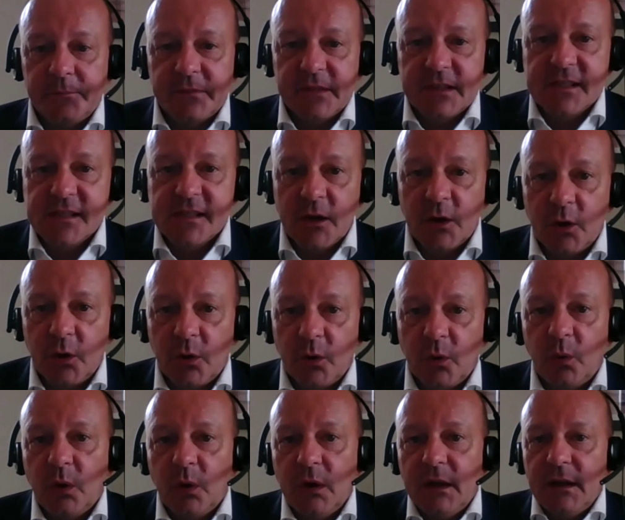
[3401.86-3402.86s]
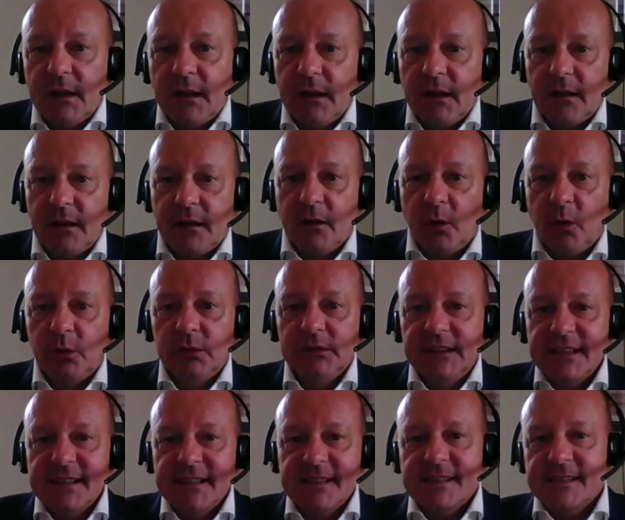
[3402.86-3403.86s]
So all
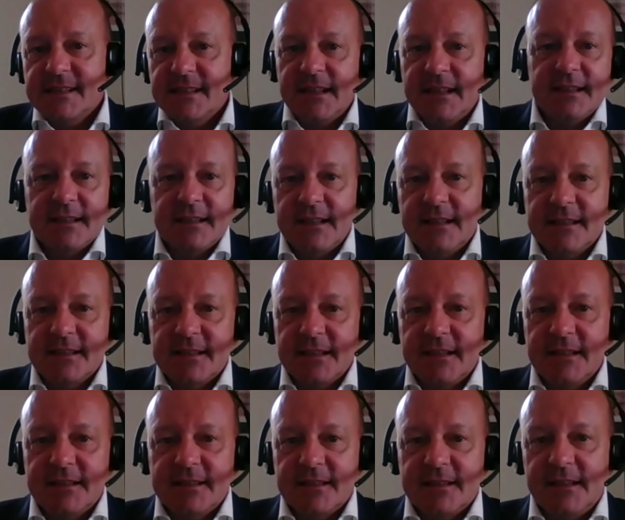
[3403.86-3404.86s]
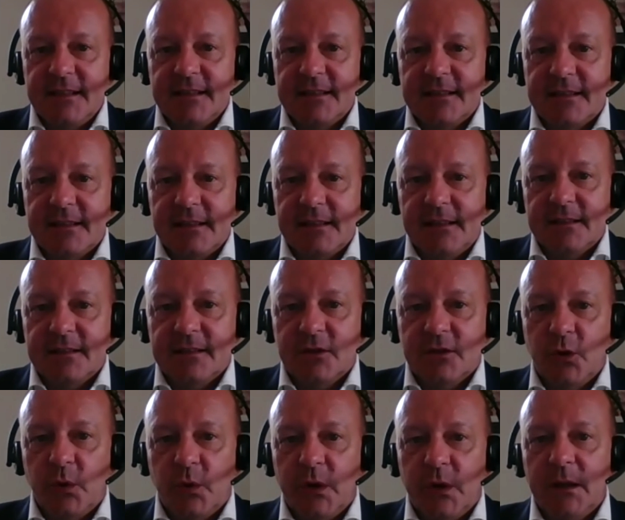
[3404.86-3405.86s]
this is
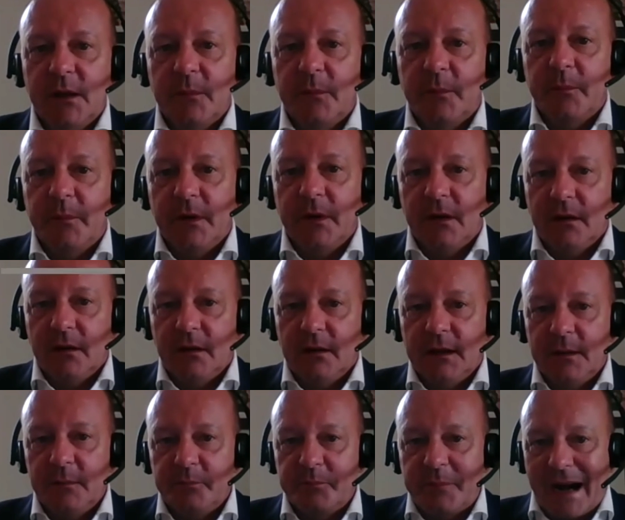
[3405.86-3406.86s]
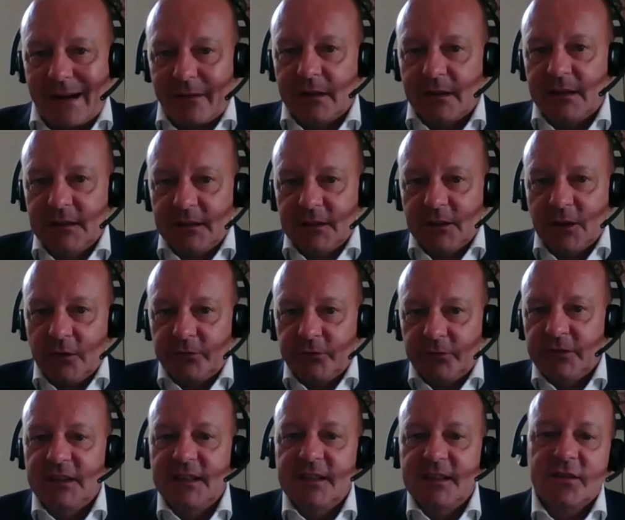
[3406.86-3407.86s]
going in parallel of
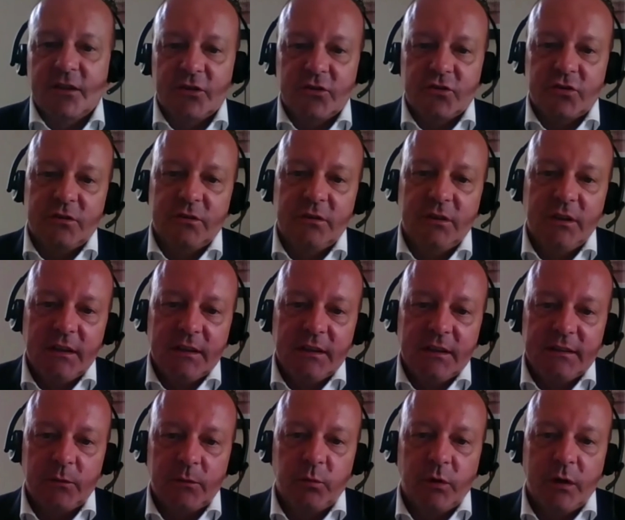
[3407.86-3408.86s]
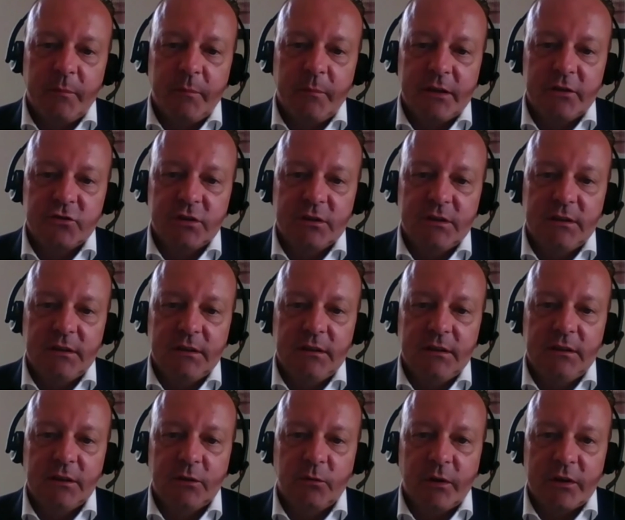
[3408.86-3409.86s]
the discussion that we're mentioning
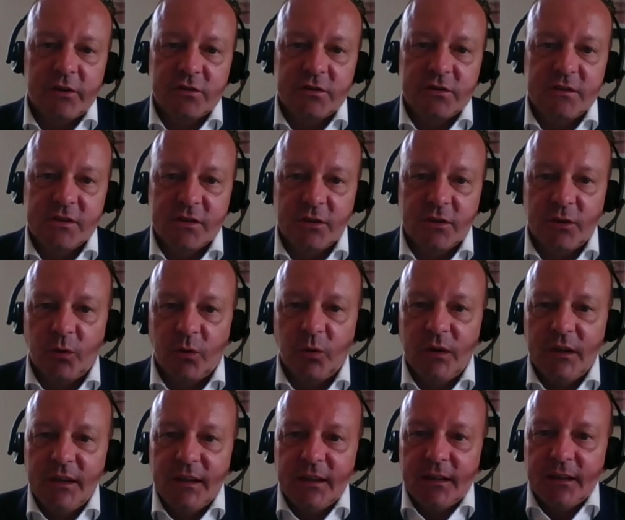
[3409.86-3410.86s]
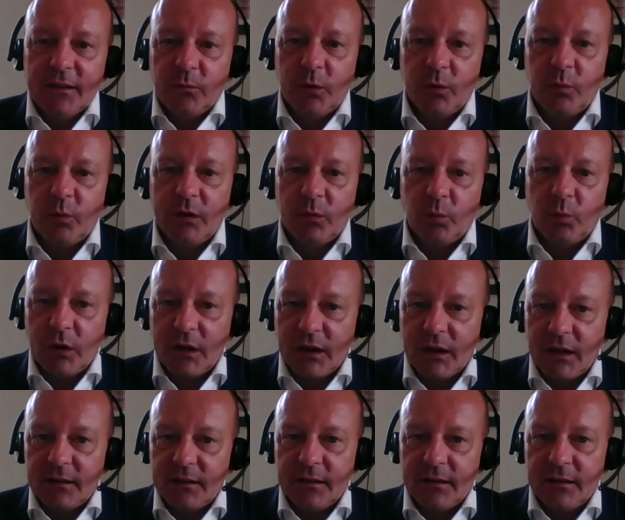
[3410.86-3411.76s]
in the question. So we'll